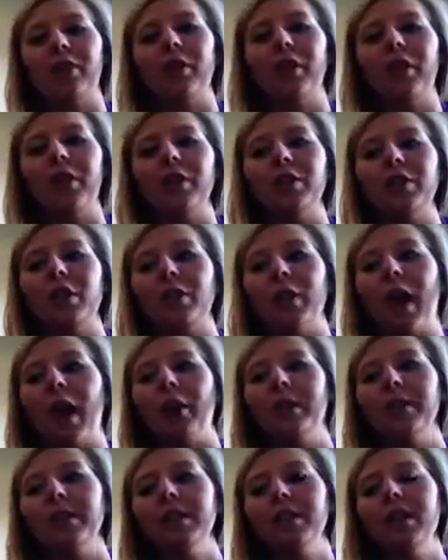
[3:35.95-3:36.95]
they're going to turn
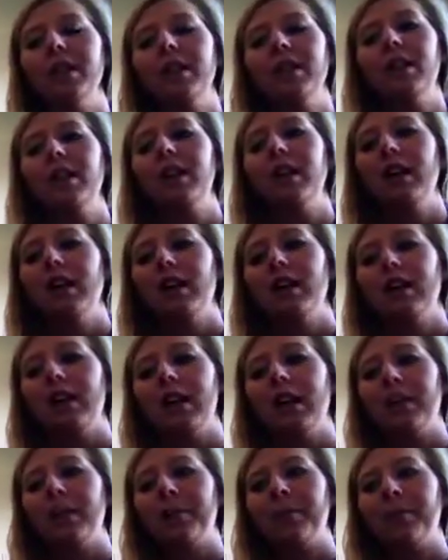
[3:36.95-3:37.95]
out.
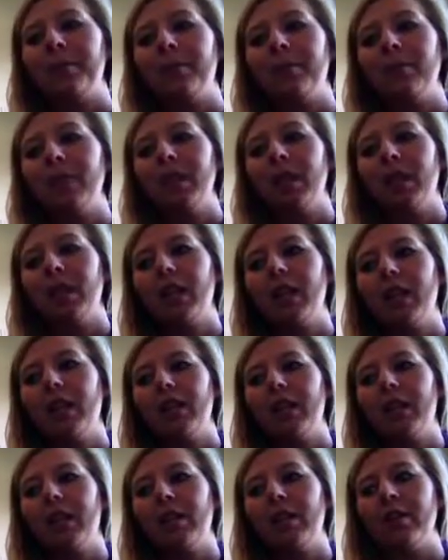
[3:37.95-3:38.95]

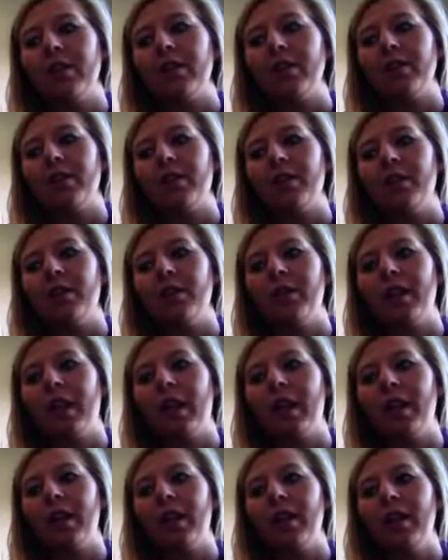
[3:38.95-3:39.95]
And then also
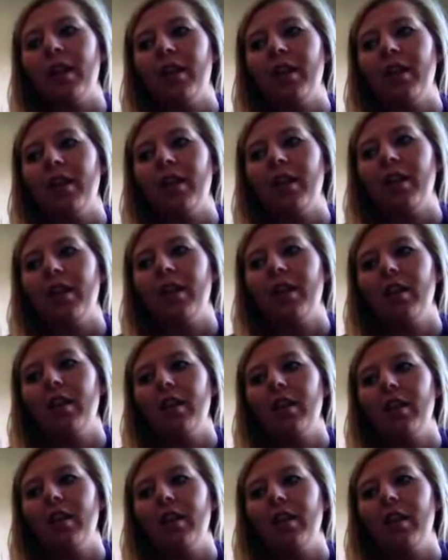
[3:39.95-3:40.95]
that
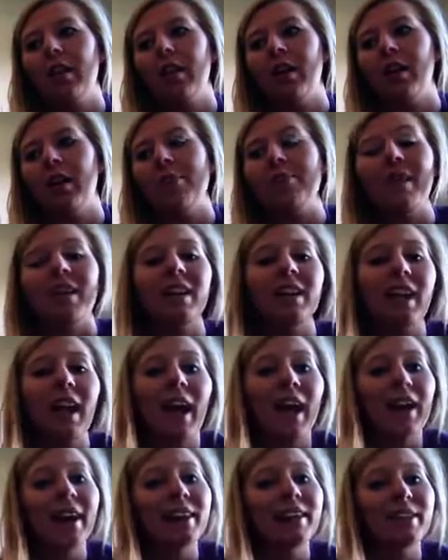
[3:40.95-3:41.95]
many
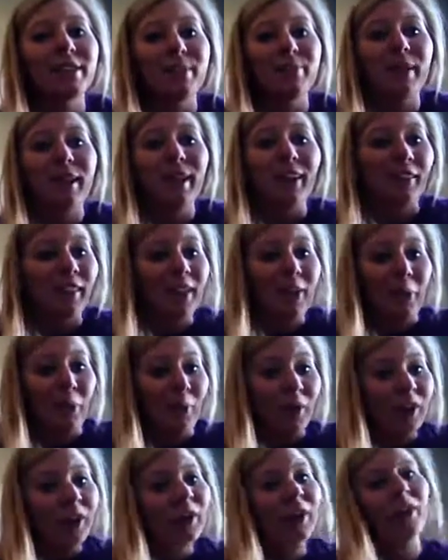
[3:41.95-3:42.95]
hands make light
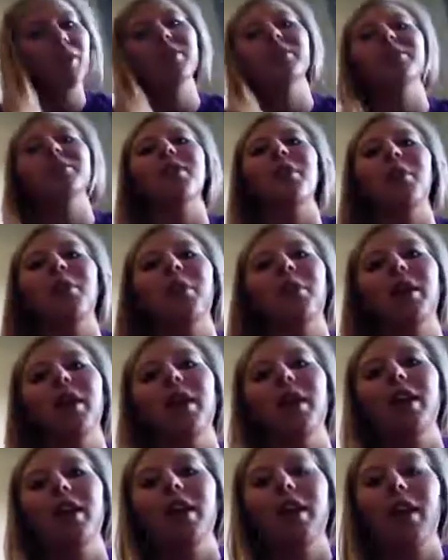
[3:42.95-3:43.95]
work. So
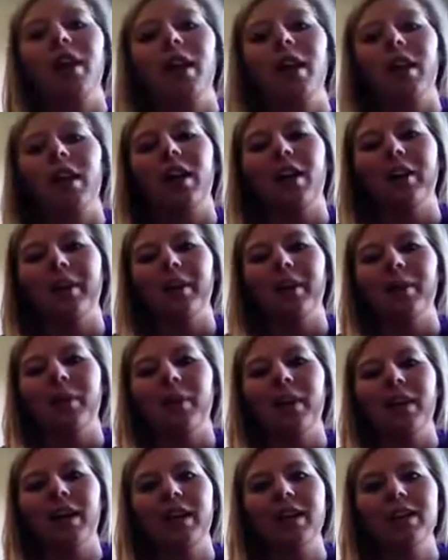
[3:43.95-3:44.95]

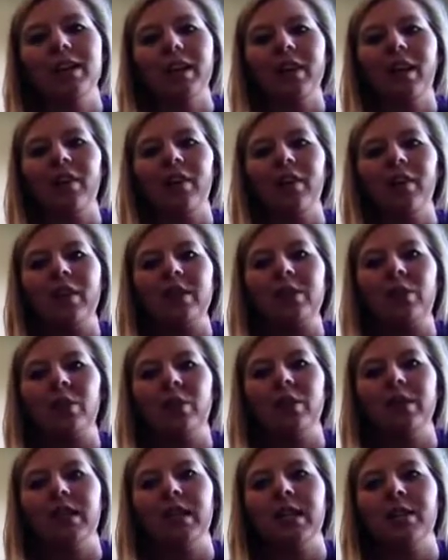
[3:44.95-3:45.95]
working together as a
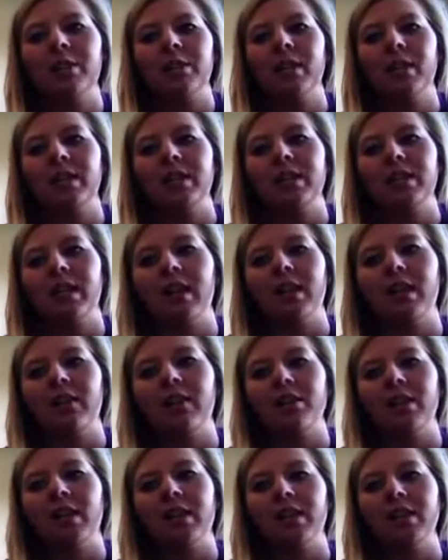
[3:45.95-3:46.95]
whole team instead of
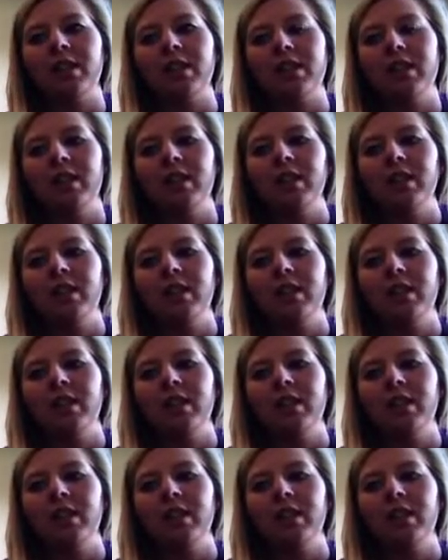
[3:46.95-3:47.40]
just